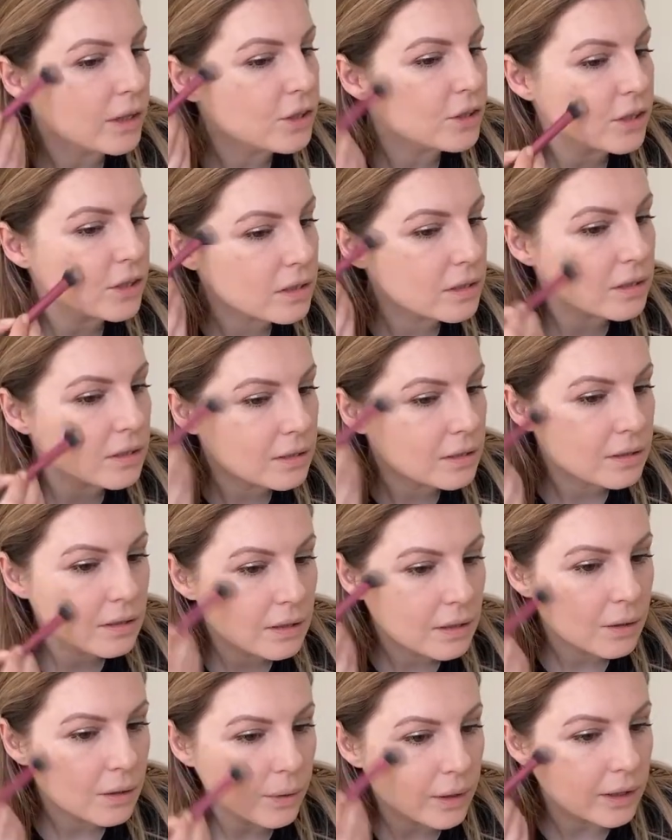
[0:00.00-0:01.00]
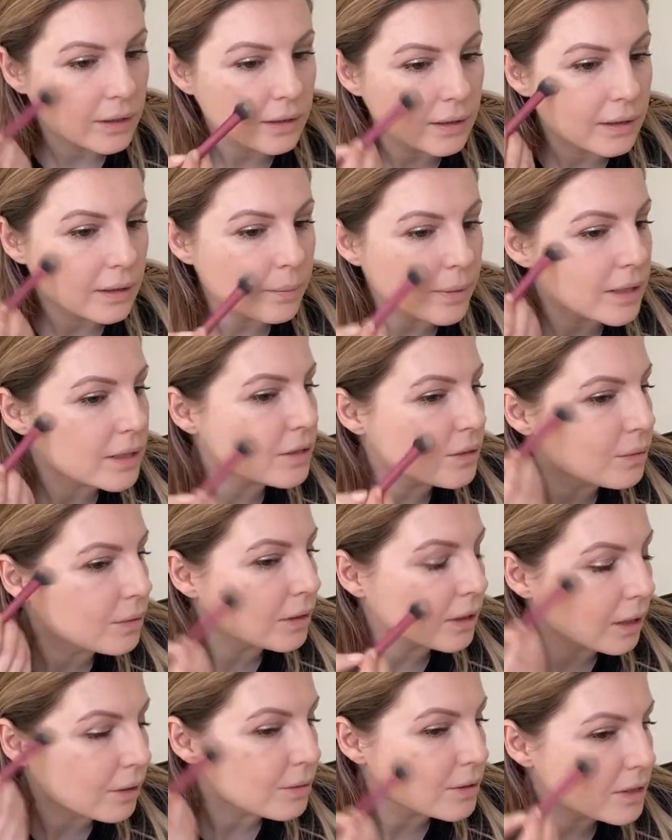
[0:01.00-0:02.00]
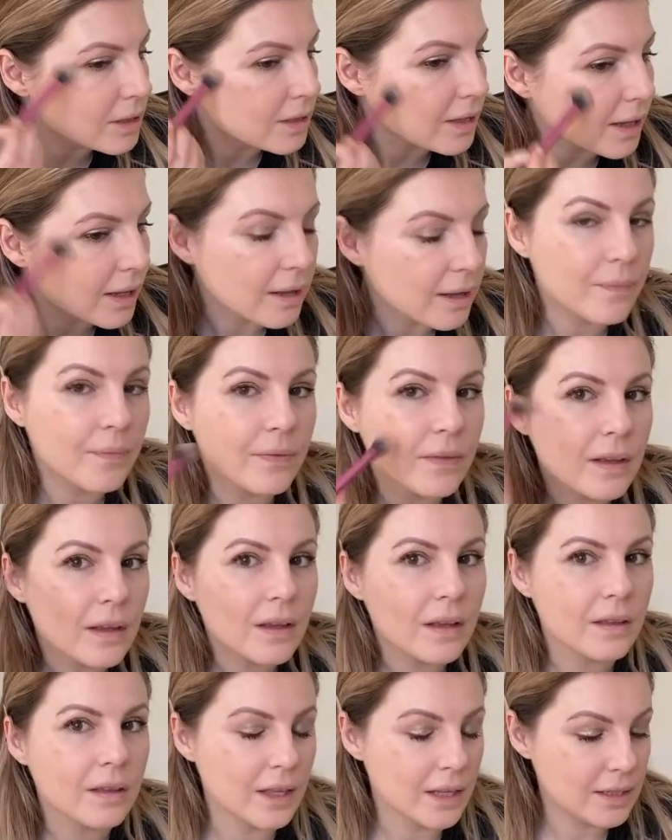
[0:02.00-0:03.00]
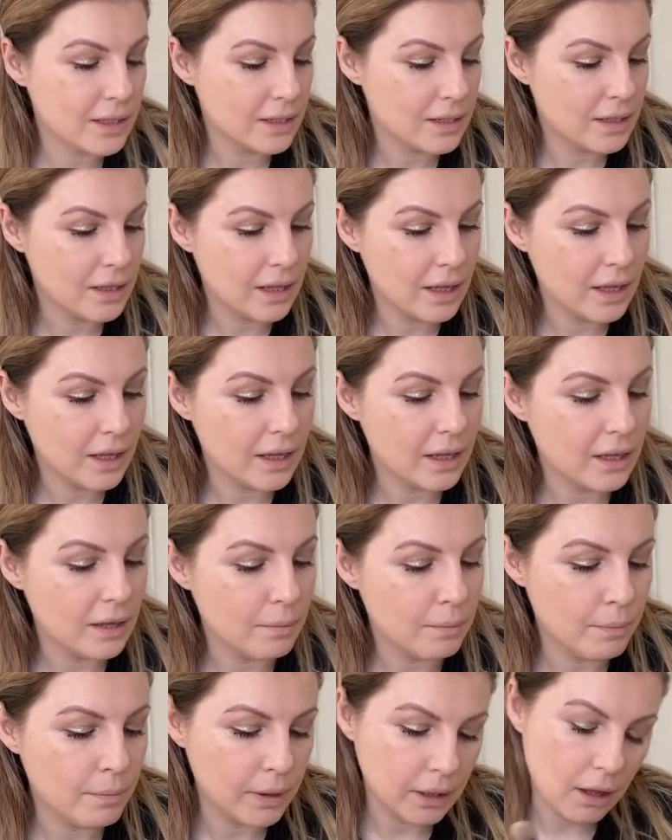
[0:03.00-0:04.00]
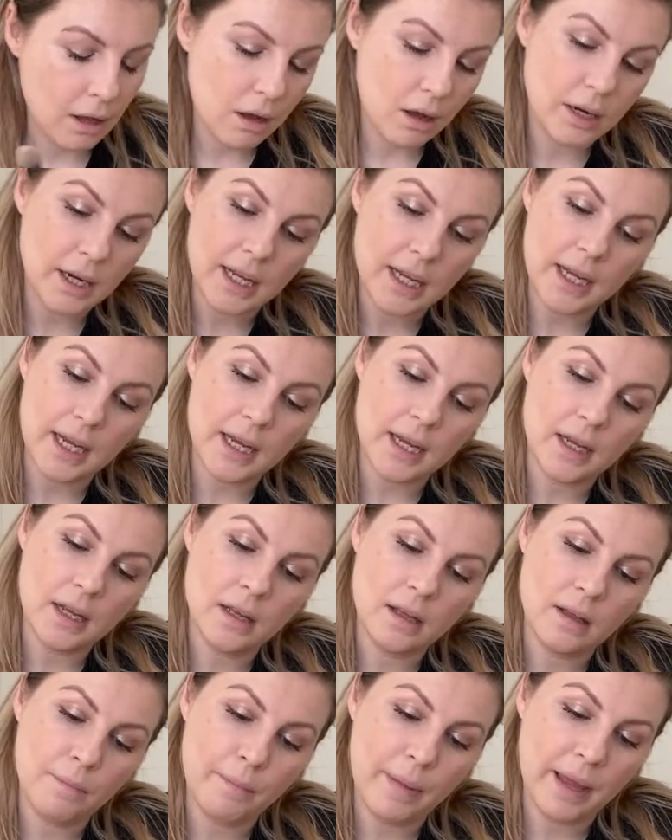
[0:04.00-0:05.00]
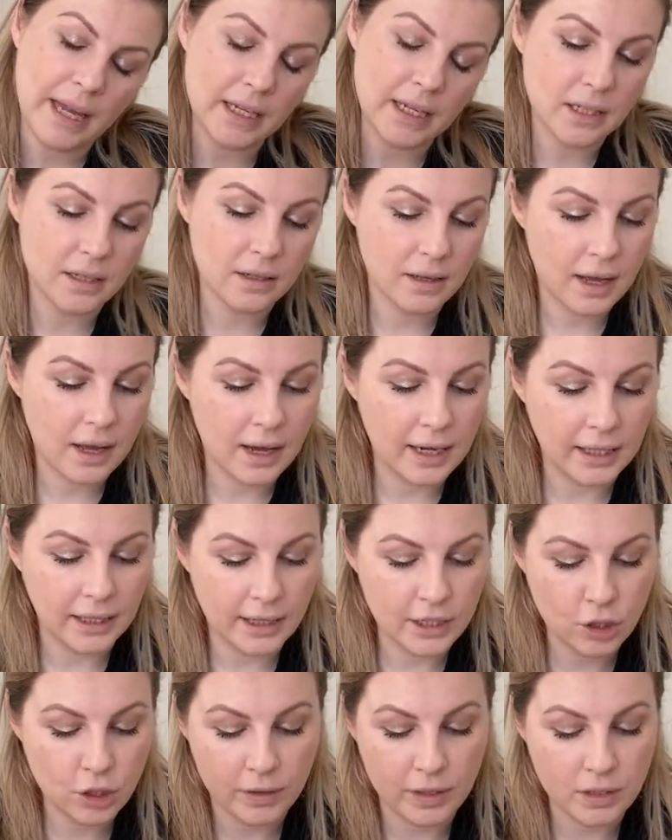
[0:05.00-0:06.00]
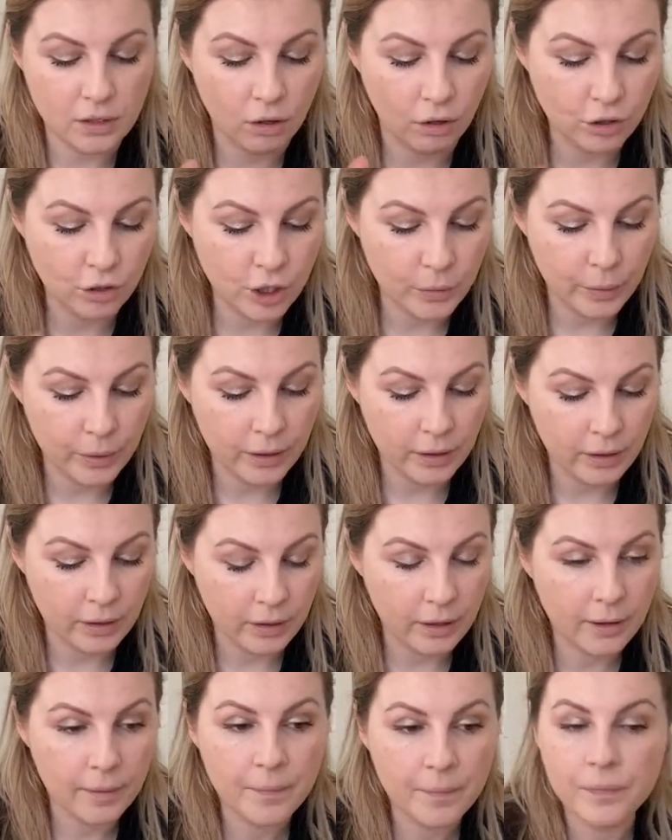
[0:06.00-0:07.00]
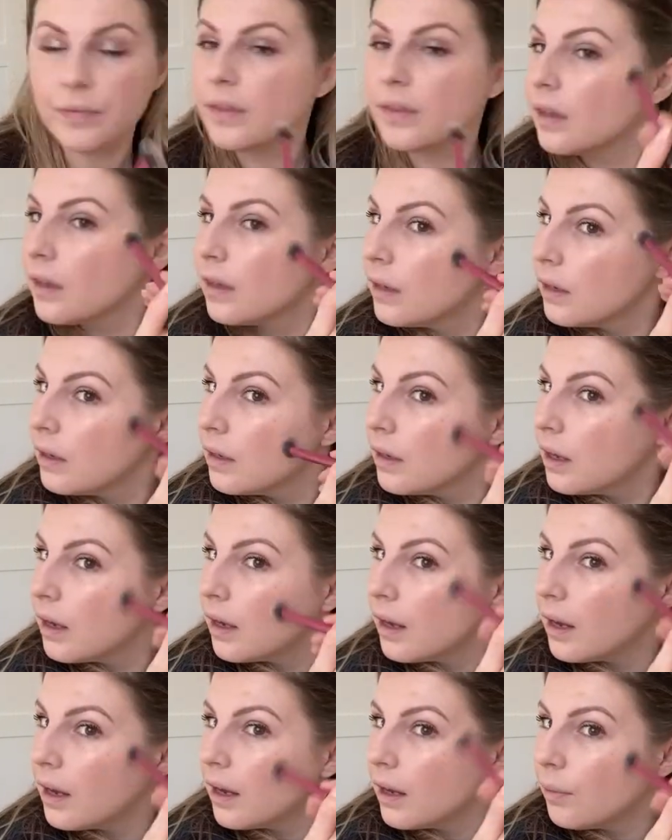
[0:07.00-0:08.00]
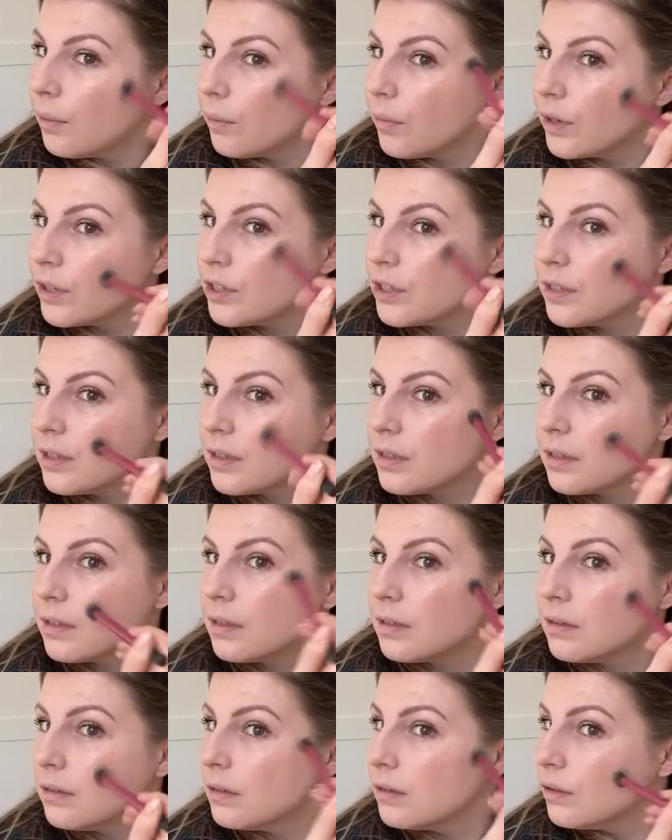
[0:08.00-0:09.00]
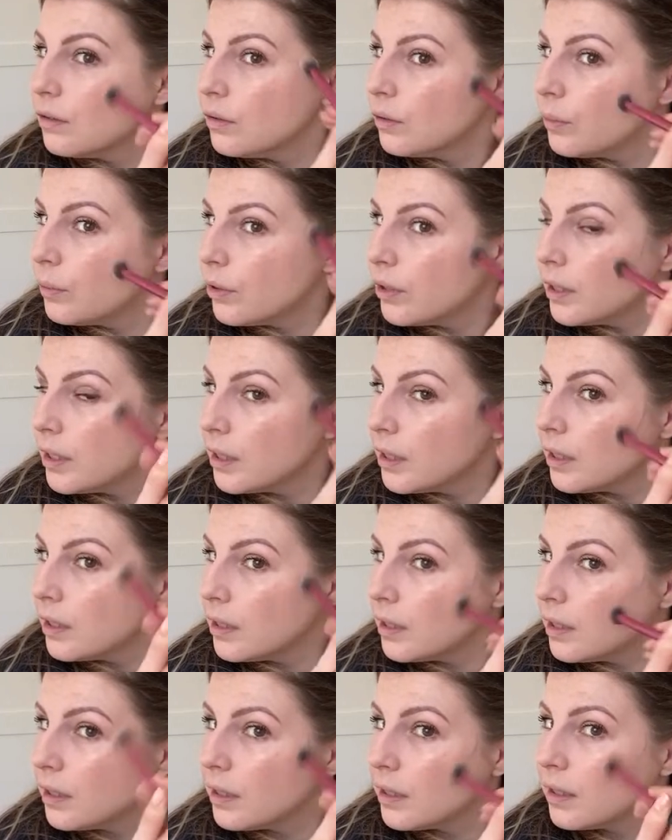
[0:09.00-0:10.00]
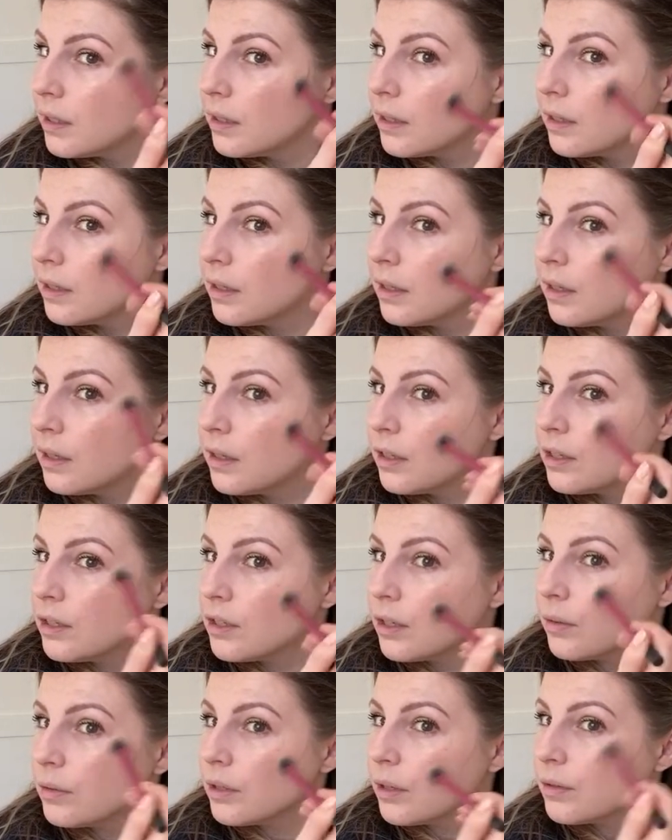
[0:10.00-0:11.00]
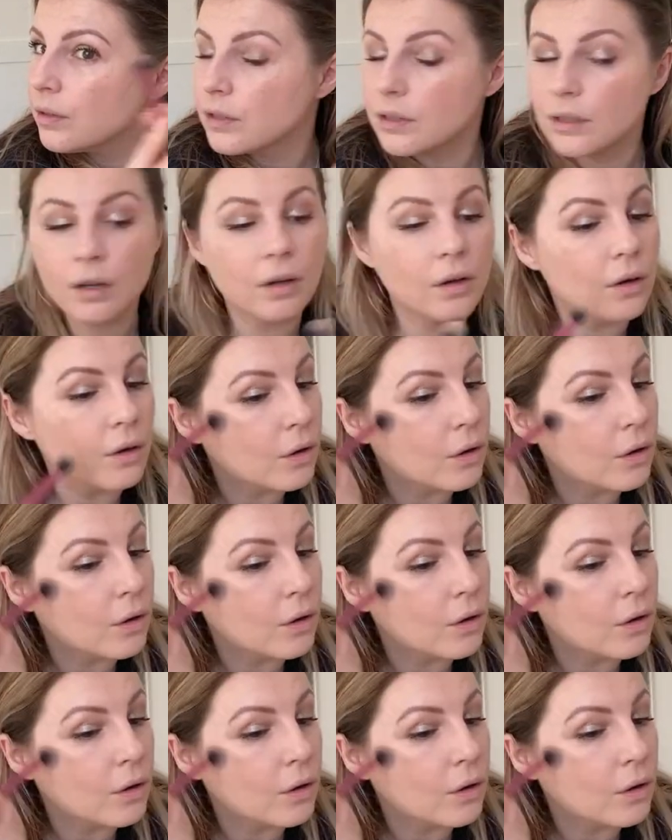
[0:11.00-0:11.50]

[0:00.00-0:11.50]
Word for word: just went a little bit too close to that. This is the Milani Baked Highlighter in Dolce Perla, um, which is so pretty. So, so, so.